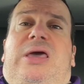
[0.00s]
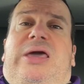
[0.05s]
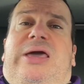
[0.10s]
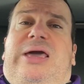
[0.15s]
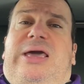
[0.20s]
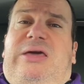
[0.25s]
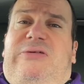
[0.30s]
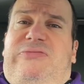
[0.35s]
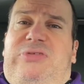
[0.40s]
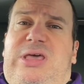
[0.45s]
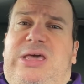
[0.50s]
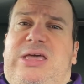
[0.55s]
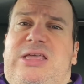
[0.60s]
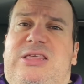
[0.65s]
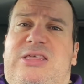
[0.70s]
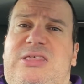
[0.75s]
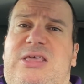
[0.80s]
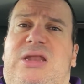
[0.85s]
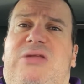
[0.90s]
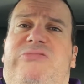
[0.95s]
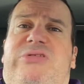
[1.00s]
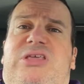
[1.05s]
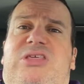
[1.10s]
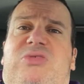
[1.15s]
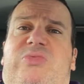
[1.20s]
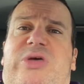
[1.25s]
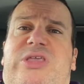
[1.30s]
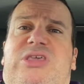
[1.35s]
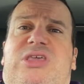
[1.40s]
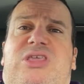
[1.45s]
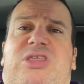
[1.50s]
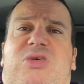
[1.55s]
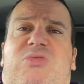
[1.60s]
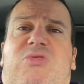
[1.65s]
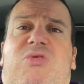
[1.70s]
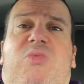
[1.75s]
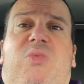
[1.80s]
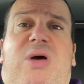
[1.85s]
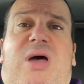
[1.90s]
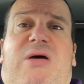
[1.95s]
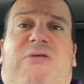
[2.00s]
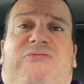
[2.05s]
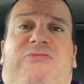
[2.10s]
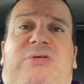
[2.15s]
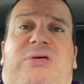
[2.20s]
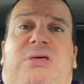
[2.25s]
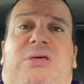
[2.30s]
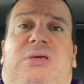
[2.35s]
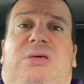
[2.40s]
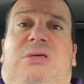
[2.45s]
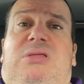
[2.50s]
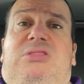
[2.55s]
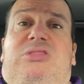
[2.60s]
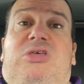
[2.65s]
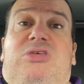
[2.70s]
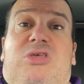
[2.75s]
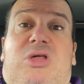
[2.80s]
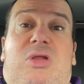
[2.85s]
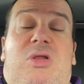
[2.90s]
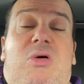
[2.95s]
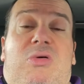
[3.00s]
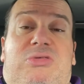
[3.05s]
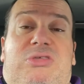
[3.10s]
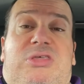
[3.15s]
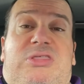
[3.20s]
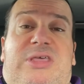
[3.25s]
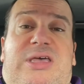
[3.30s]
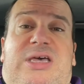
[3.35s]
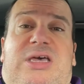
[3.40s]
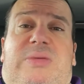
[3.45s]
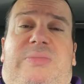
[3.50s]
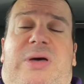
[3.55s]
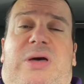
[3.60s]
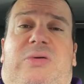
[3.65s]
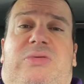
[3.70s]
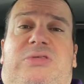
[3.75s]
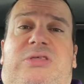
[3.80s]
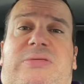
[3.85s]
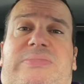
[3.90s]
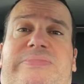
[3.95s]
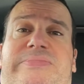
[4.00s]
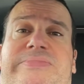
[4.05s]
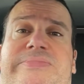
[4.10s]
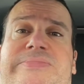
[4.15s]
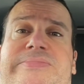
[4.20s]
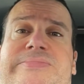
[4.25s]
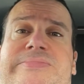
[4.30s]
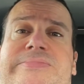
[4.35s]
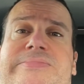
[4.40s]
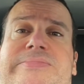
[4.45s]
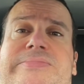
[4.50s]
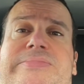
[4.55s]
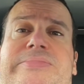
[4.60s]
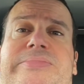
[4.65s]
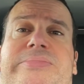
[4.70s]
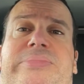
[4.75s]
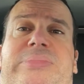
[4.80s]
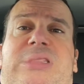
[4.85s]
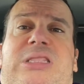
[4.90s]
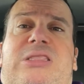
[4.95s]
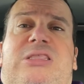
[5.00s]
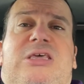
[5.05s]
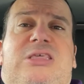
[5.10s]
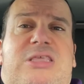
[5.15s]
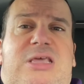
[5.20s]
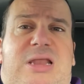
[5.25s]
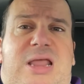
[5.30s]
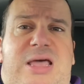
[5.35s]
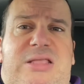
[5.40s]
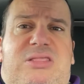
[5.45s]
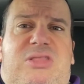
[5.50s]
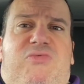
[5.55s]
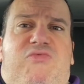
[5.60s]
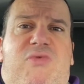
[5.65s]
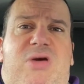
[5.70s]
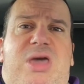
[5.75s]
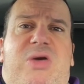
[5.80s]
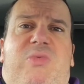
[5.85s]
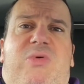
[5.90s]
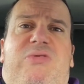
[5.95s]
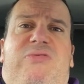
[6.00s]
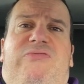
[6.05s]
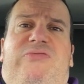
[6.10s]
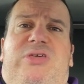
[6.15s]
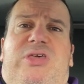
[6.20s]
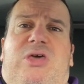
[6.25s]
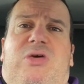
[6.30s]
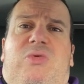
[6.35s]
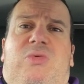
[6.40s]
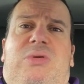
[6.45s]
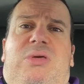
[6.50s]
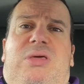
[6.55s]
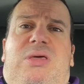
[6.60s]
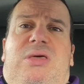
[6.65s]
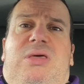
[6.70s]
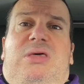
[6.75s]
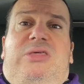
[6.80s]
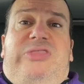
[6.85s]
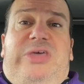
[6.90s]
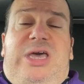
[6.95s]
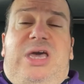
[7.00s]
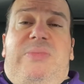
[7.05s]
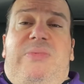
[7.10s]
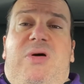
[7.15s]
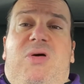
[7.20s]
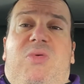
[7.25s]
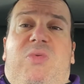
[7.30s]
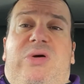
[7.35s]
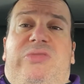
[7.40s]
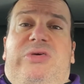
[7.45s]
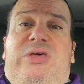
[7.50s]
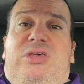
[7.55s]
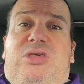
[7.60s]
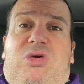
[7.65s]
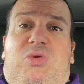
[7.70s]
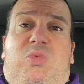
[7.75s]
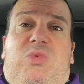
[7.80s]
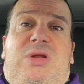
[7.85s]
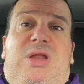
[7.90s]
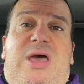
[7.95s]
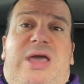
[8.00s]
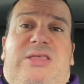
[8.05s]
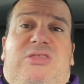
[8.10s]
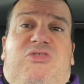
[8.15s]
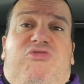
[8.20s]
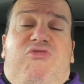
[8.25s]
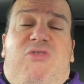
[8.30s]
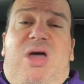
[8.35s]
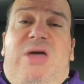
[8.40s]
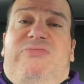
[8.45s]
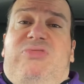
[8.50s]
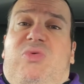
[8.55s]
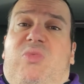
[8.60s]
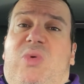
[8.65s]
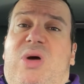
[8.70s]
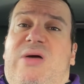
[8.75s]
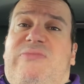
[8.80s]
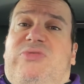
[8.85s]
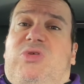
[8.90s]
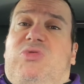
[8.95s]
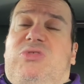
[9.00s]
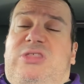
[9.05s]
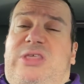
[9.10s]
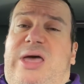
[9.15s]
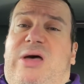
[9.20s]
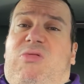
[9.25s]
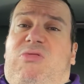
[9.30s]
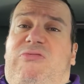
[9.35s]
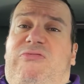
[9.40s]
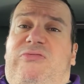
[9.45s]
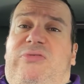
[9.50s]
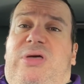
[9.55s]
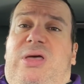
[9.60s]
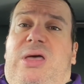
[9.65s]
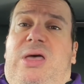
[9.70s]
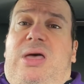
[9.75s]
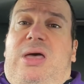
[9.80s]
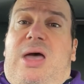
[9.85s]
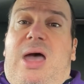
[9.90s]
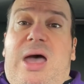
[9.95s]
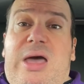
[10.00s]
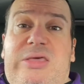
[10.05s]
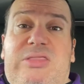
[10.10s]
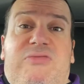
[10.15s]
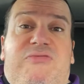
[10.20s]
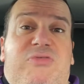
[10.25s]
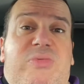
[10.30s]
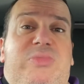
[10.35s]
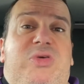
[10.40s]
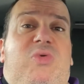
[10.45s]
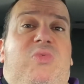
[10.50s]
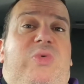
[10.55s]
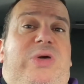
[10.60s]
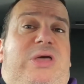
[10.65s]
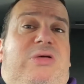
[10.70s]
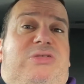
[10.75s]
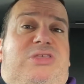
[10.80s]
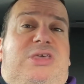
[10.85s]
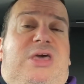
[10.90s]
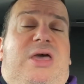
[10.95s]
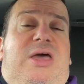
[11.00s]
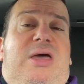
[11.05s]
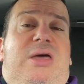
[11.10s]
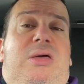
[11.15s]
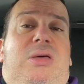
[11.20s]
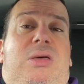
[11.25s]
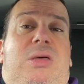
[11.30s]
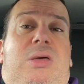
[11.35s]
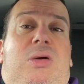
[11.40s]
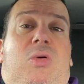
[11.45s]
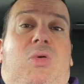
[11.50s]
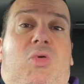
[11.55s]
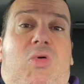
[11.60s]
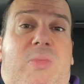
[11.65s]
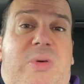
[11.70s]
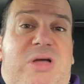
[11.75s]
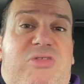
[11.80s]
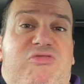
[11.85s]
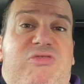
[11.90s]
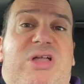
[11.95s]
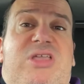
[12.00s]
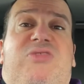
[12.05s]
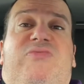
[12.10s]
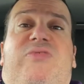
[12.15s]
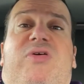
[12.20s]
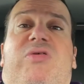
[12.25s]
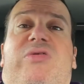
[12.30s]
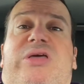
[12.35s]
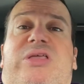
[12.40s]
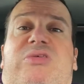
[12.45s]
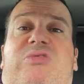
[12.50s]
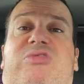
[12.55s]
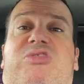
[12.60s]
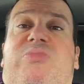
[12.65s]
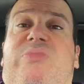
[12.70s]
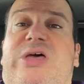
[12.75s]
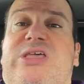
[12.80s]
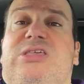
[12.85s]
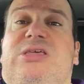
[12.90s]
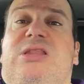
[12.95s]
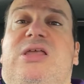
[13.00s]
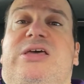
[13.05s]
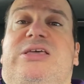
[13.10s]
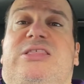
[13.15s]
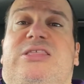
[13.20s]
If you're considering switching to a WAV, there's a lot to think about. To select the right one for you, think about whether you would like to drive the WAV yourself, either from your wheelchair or by transferring to a specialised